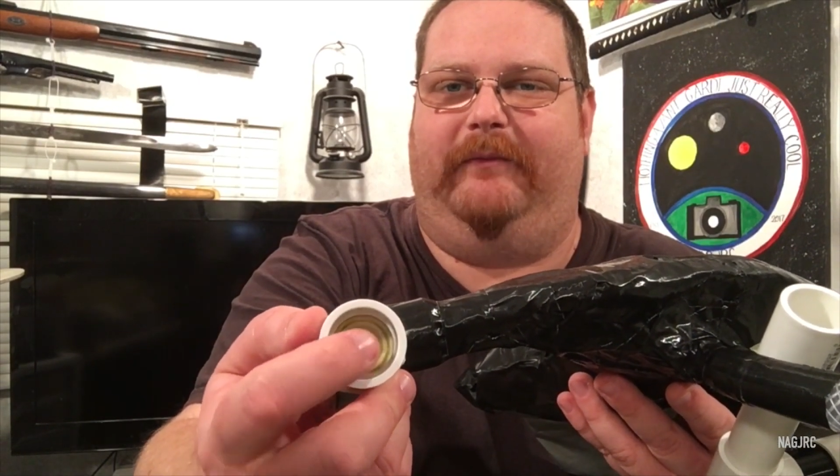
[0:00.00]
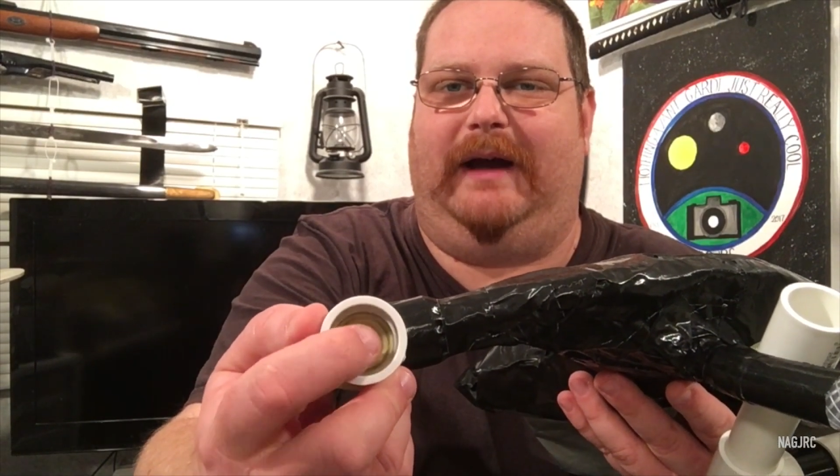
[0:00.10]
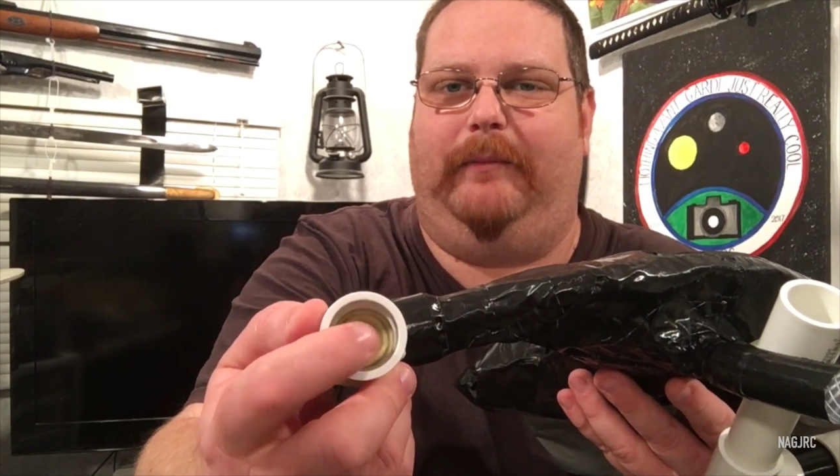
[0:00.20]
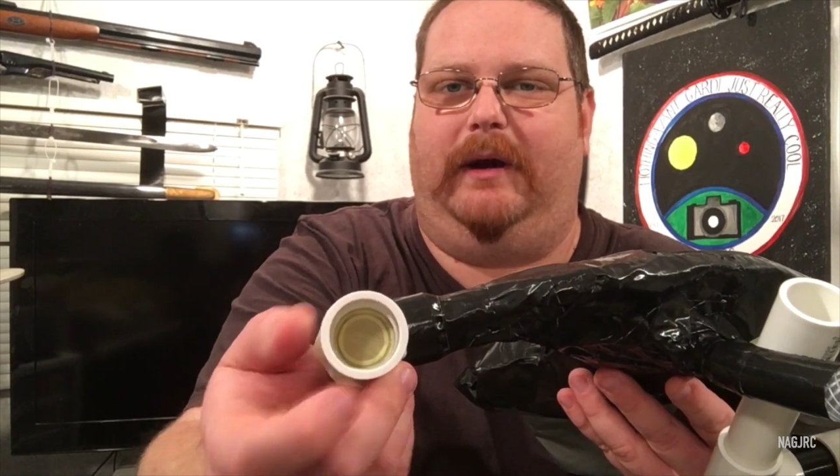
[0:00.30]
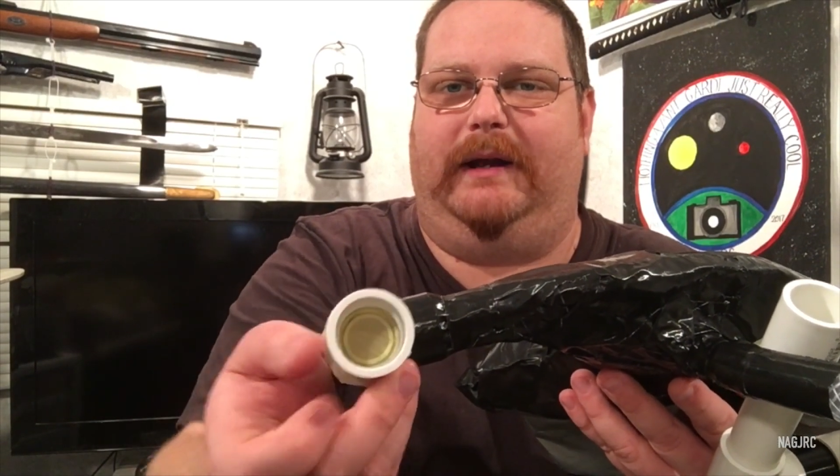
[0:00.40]

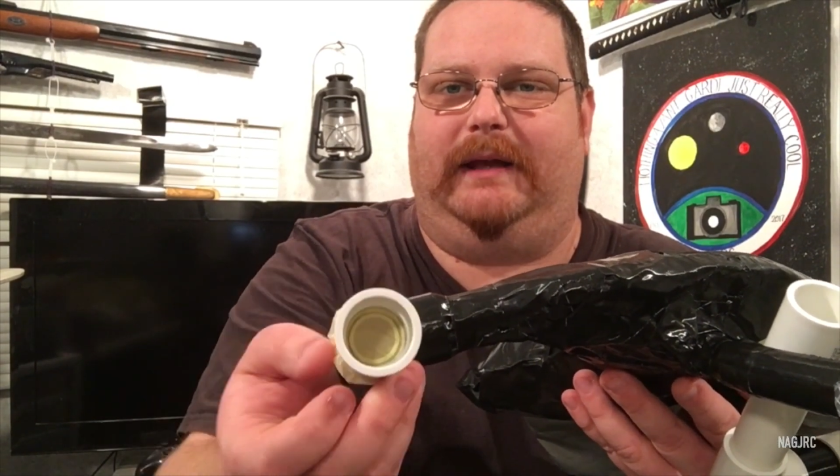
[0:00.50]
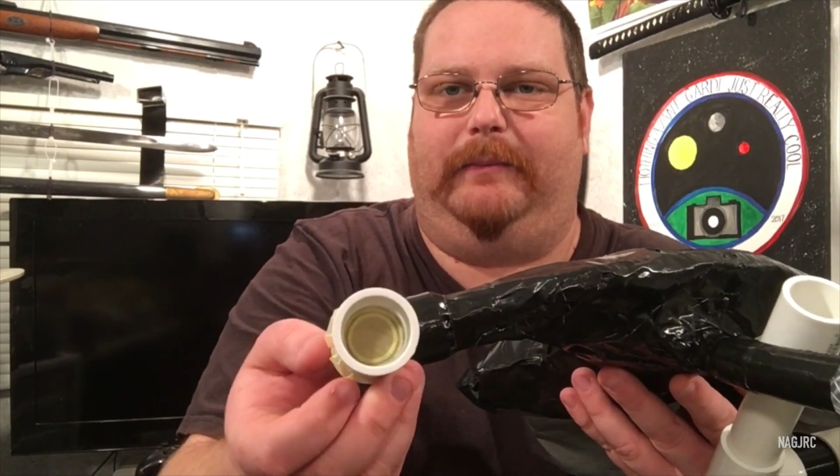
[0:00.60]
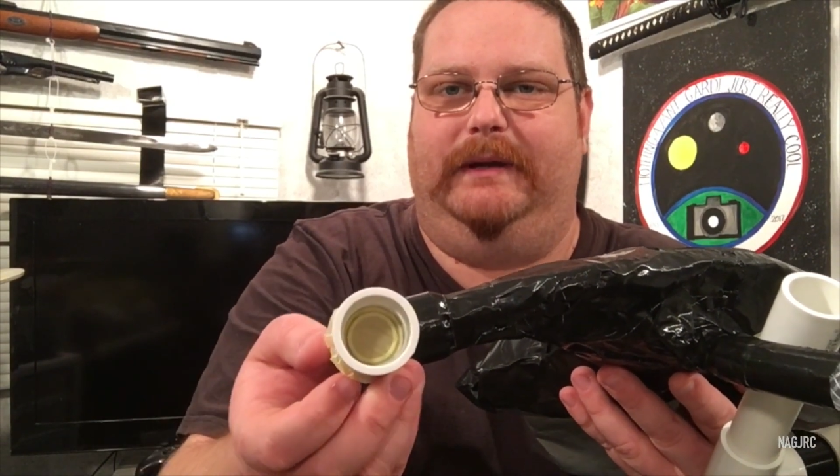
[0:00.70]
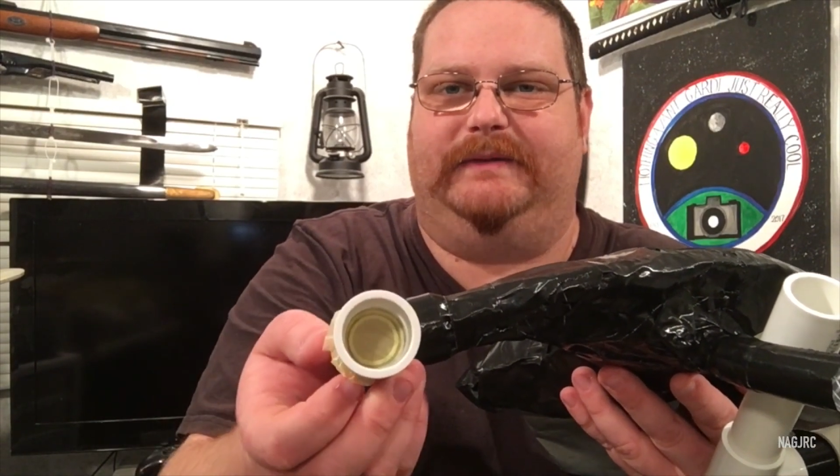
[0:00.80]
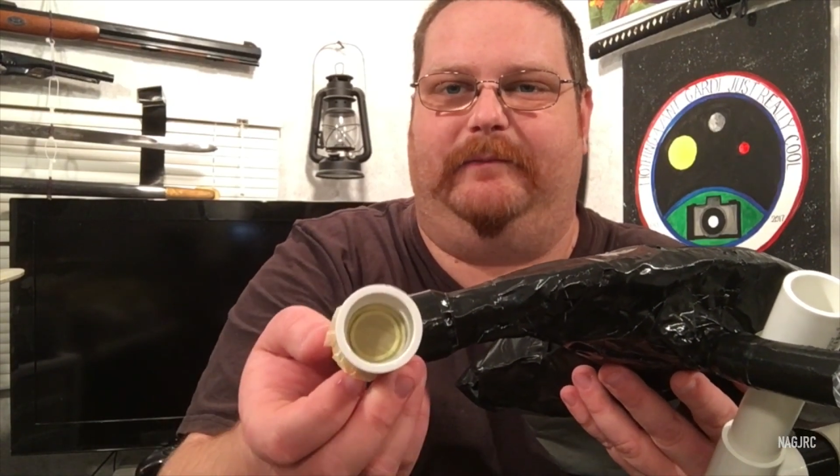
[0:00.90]
vibrating that
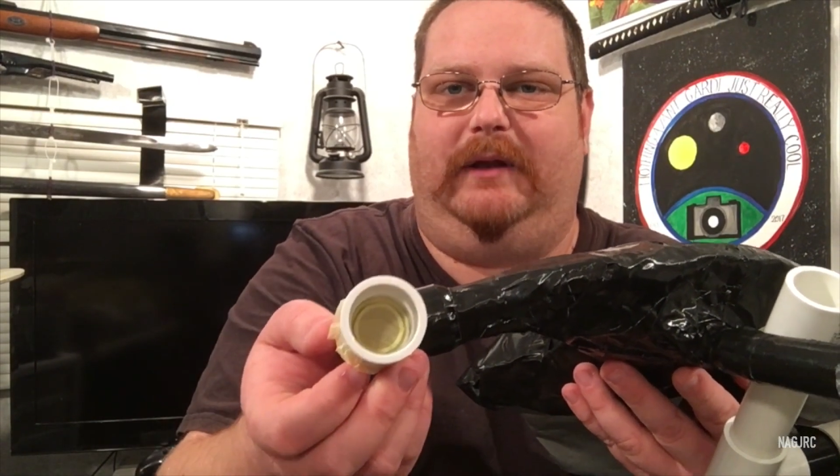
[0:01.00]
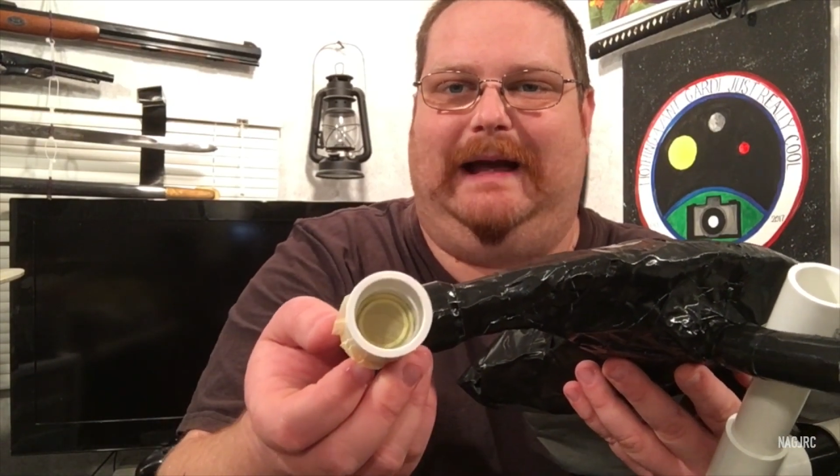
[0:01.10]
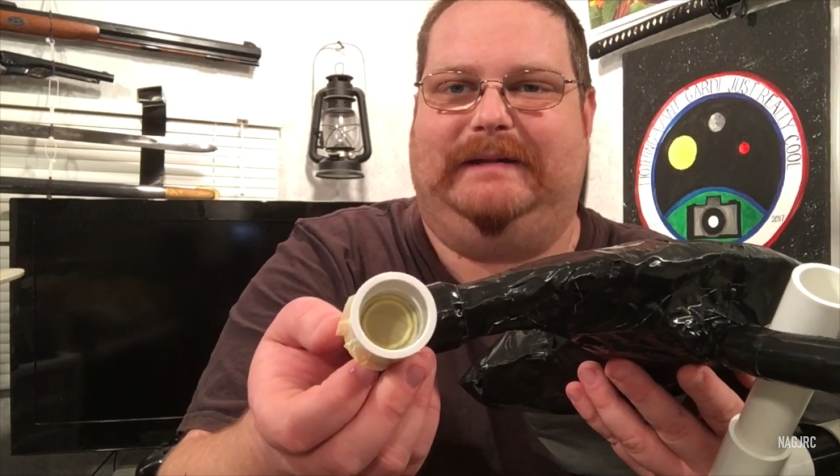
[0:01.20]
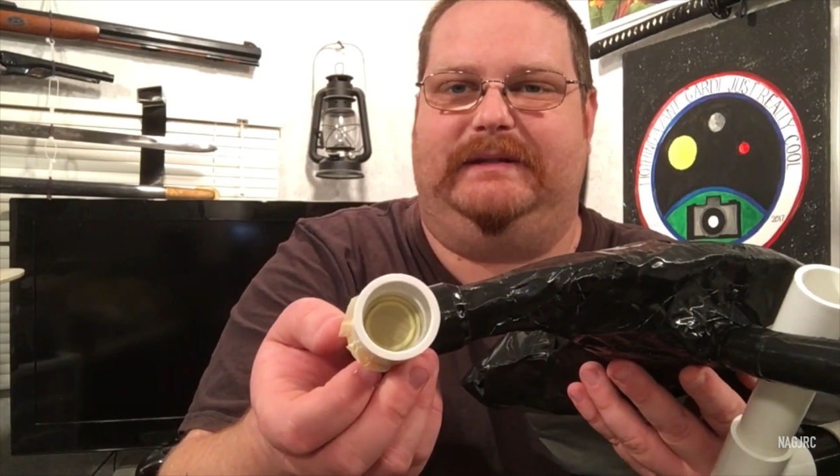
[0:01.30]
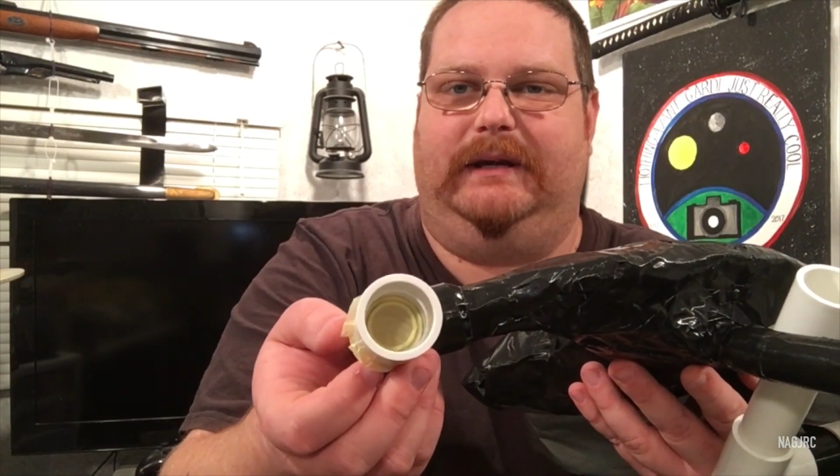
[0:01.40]
piece of
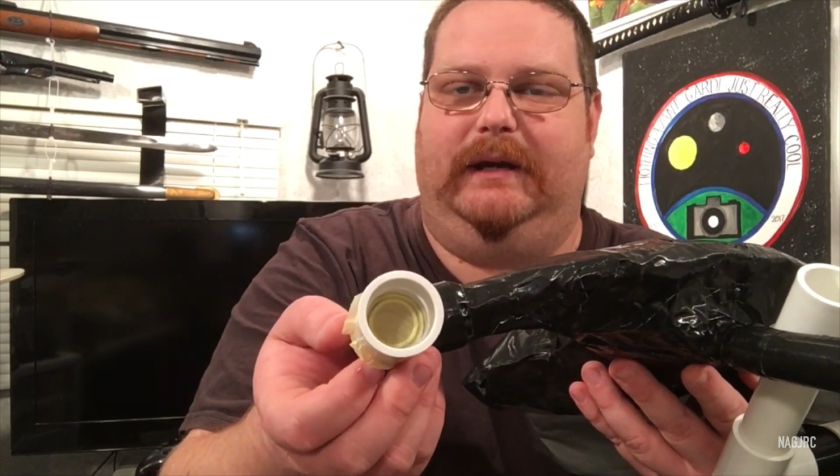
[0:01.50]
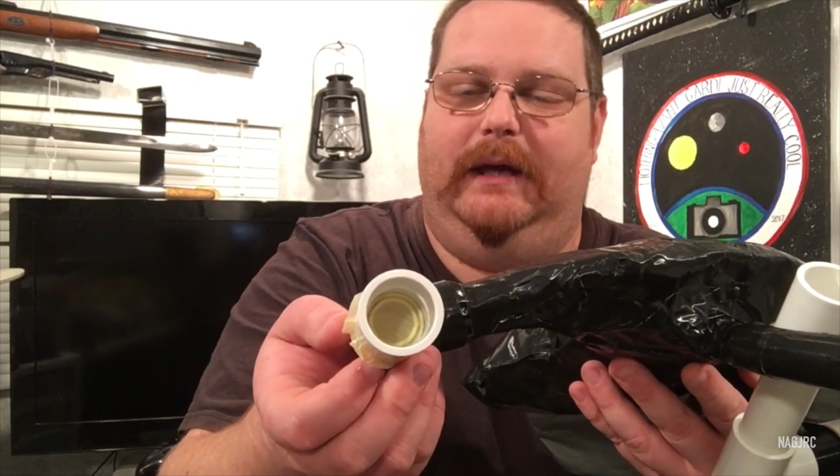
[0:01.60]
plastic,